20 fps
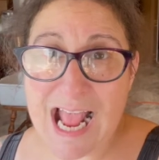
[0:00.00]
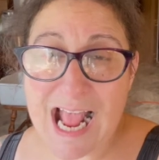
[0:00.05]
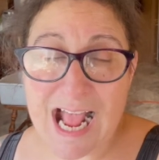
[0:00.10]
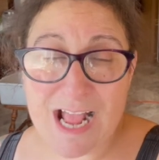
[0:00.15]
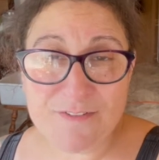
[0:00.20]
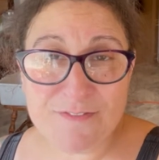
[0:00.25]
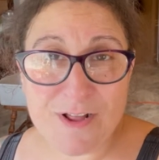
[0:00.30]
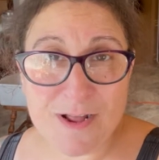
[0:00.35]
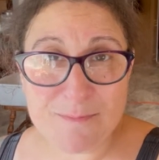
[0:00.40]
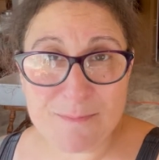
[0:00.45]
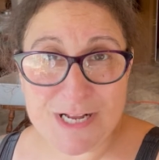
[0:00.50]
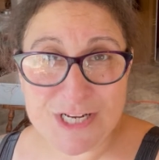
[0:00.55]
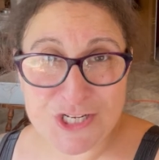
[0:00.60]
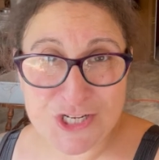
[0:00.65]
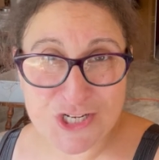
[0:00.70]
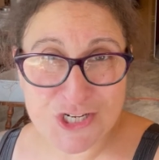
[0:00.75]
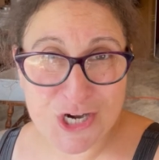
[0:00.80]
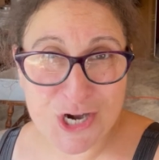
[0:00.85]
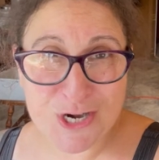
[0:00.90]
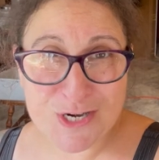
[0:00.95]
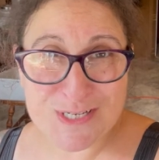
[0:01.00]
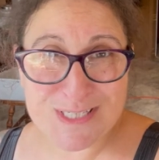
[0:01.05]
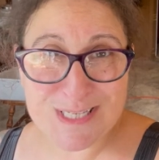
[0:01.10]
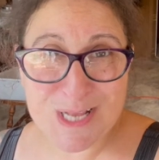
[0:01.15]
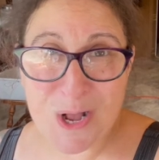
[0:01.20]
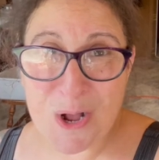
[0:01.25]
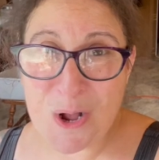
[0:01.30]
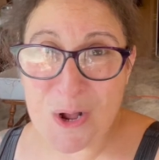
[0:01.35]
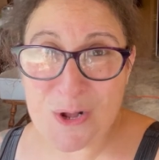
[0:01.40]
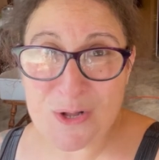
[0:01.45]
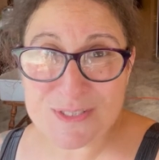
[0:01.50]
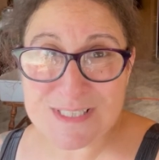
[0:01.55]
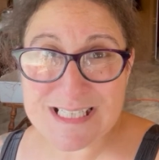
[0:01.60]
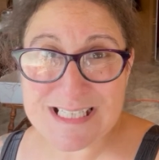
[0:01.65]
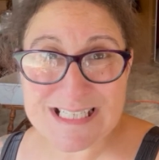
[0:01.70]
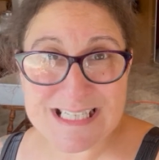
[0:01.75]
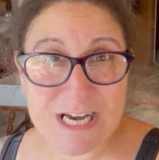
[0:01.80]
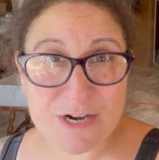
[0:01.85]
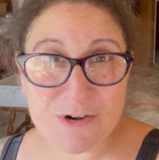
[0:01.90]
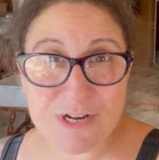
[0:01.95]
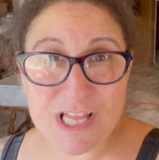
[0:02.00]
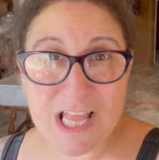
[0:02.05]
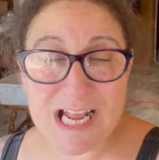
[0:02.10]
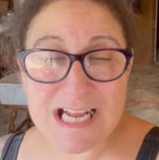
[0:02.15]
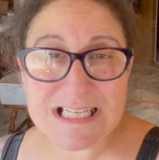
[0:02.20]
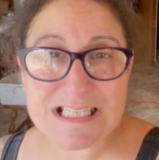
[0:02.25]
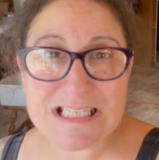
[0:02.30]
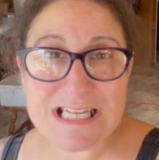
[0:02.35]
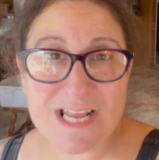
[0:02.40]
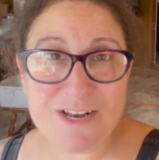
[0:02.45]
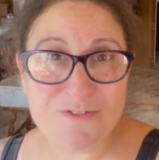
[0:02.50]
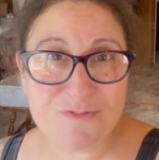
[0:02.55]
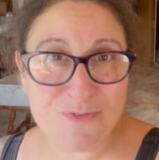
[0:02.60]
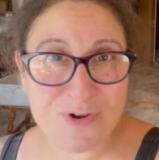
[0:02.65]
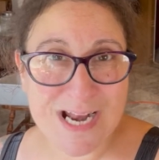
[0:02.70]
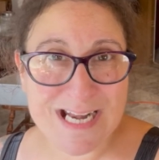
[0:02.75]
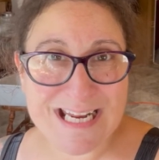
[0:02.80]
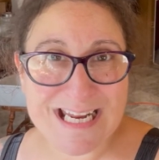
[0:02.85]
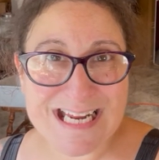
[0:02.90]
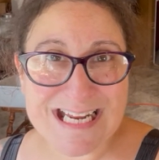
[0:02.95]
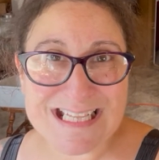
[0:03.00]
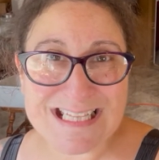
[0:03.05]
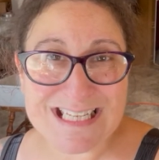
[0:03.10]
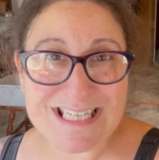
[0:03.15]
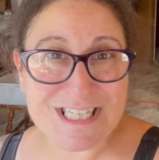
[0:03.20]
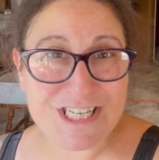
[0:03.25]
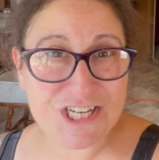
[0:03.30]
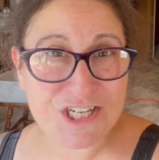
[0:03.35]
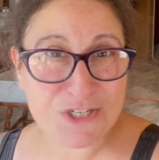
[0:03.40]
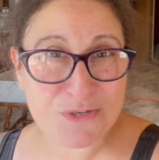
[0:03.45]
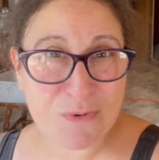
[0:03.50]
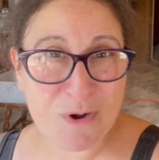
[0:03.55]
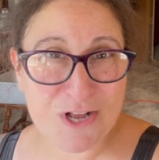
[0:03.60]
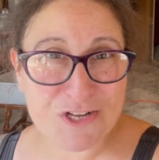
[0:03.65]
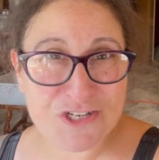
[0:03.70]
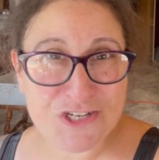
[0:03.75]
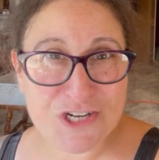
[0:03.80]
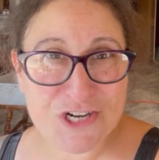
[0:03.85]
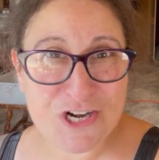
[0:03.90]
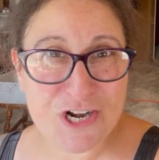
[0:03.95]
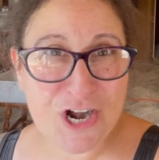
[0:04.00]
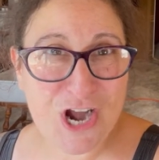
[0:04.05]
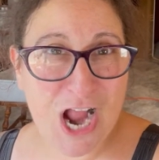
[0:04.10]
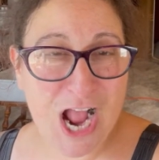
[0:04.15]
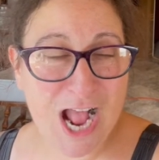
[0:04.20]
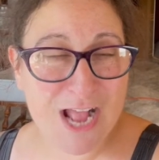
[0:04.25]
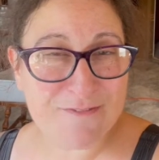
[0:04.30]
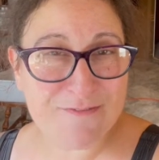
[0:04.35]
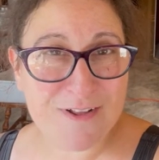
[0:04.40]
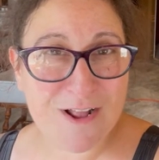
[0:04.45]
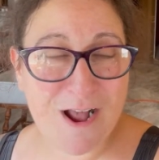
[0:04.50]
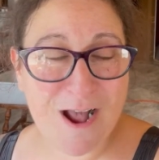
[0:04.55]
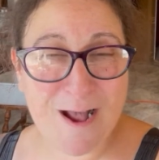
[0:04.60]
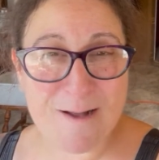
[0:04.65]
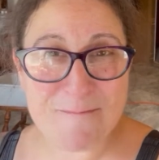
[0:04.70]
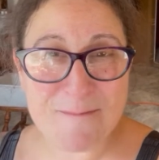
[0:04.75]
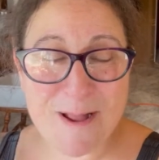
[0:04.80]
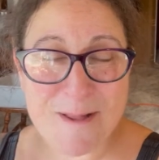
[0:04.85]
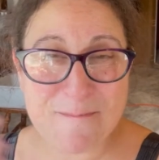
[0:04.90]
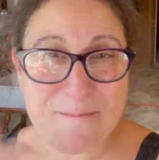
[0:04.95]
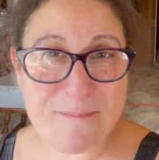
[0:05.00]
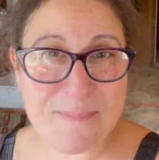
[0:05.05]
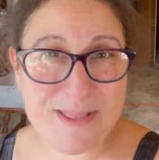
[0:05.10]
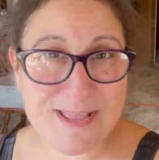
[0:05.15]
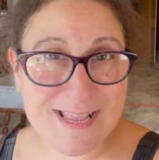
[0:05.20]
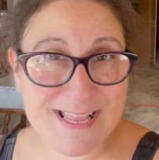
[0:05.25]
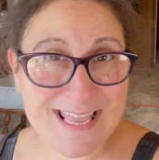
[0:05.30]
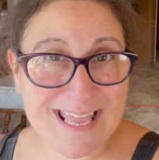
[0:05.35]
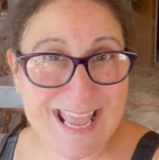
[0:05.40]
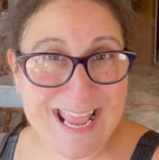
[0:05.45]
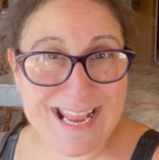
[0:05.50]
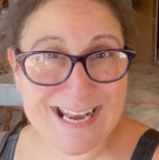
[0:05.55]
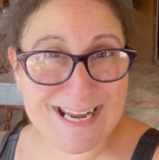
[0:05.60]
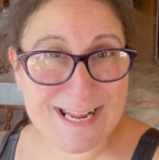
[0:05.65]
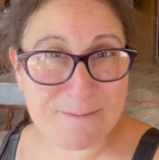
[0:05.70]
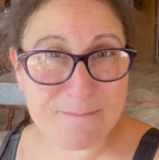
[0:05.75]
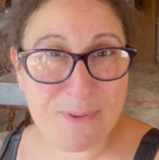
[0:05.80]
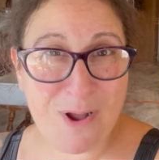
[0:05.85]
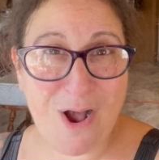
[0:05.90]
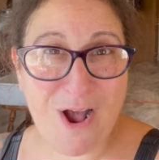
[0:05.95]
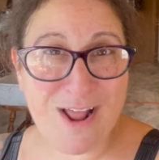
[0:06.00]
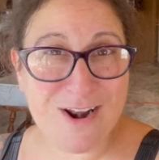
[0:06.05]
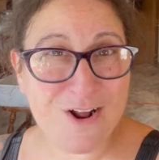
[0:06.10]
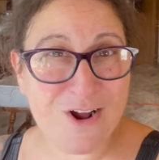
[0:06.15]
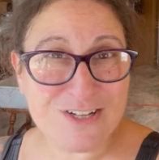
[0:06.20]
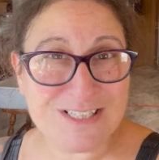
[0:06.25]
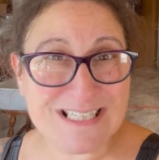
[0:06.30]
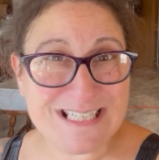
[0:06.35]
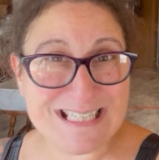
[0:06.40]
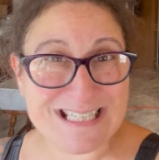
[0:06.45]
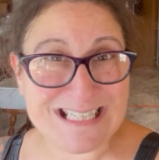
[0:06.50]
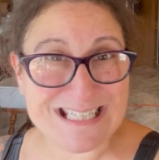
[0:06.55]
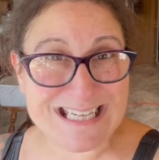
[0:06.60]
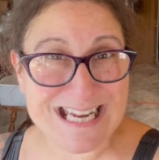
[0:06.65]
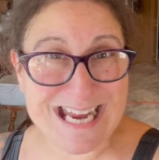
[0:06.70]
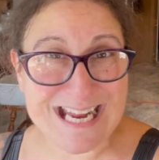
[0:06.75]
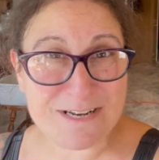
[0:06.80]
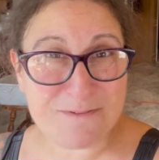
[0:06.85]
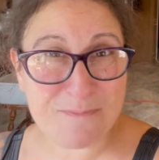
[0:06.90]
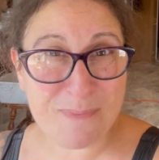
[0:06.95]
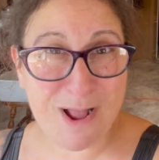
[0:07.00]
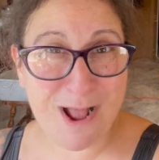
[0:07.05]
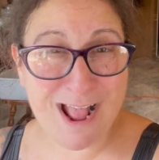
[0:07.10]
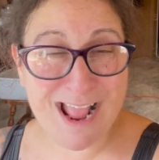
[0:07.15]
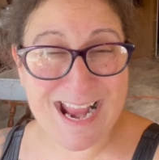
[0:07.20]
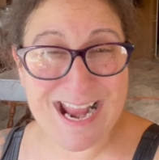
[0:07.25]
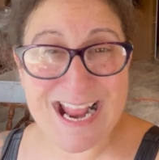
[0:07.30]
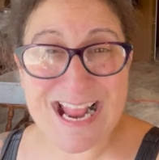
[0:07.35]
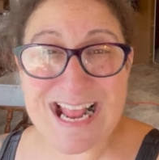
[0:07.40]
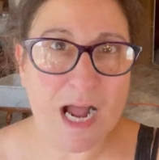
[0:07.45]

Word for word: I've got my jars all sterilized and ready in the dishwasher. I've got my big canning pot on standby.